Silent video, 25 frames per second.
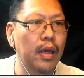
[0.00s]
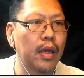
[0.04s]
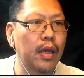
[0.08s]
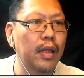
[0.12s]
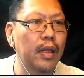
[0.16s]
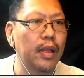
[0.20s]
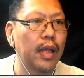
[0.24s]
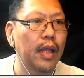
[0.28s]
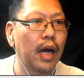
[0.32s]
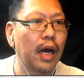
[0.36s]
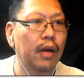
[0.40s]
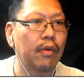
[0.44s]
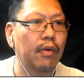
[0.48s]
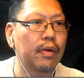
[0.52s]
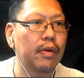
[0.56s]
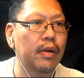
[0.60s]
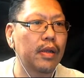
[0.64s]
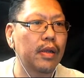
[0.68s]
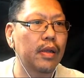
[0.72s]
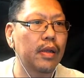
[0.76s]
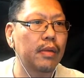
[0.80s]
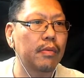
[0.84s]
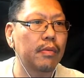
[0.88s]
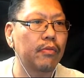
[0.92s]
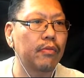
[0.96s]
The
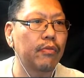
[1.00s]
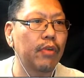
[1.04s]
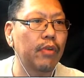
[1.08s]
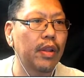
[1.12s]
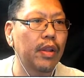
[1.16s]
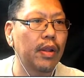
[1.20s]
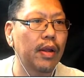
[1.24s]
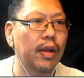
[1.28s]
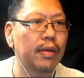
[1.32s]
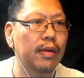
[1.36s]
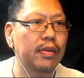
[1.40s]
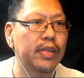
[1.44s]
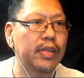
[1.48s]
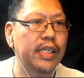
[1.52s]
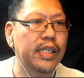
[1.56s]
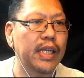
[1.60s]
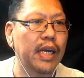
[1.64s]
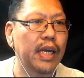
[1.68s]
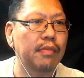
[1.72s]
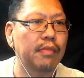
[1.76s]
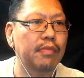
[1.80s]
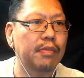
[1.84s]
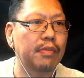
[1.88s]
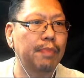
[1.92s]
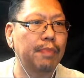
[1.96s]
algorithm
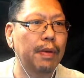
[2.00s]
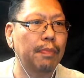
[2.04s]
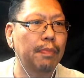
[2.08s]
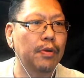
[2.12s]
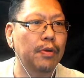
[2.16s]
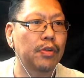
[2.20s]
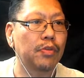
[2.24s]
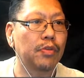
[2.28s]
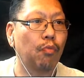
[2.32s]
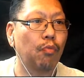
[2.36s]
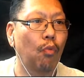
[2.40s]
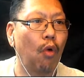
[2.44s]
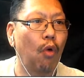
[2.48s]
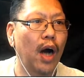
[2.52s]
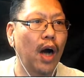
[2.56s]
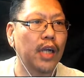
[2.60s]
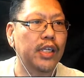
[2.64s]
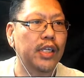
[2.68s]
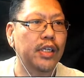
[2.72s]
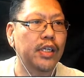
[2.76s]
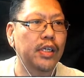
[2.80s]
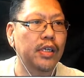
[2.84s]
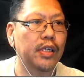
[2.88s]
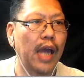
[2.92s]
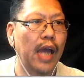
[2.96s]
understands people's
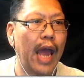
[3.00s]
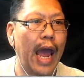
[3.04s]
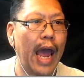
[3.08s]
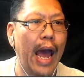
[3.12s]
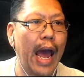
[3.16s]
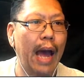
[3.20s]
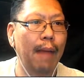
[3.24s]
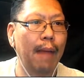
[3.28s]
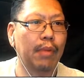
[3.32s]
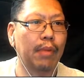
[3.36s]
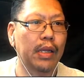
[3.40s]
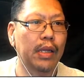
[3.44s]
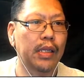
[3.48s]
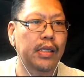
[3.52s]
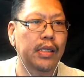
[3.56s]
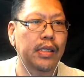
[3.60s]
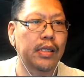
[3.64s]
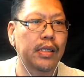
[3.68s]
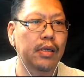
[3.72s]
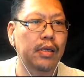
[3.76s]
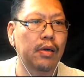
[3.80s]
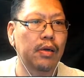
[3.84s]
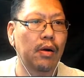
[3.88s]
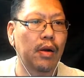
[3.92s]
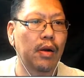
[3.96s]
watch
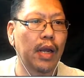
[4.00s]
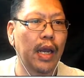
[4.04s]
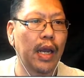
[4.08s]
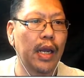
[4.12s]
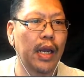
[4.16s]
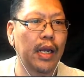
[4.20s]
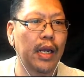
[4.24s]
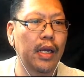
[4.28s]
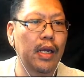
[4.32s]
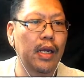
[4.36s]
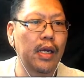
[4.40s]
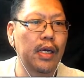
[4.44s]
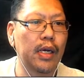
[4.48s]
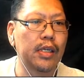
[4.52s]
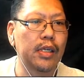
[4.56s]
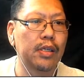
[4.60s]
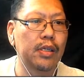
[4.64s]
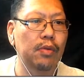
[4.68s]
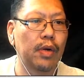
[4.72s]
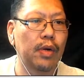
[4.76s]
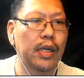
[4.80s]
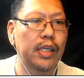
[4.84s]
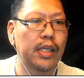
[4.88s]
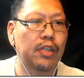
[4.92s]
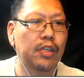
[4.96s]
habits. Okay, so
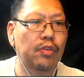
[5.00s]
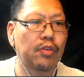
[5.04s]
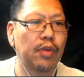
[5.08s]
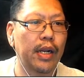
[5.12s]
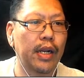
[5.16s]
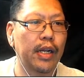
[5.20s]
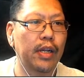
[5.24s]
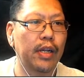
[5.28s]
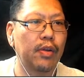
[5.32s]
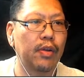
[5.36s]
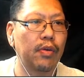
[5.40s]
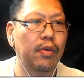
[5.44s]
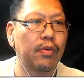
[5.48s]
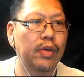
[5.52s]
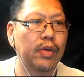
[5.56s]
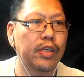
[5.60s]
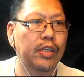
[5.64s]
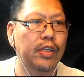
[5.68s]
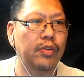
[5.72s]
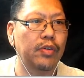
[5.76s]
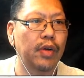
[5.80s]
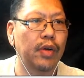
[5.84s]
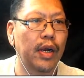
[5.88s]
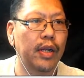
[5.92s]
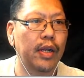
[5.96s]
what it's trying to do is
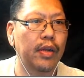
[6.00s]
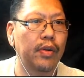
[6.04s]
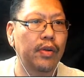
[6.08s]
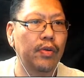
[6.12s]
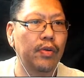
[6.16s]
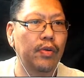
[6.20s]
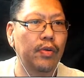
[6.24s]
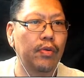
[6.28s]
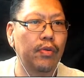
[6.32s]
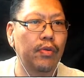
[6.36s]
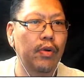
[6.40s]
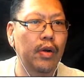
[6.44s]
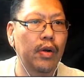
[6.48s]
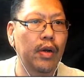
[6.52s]
trying to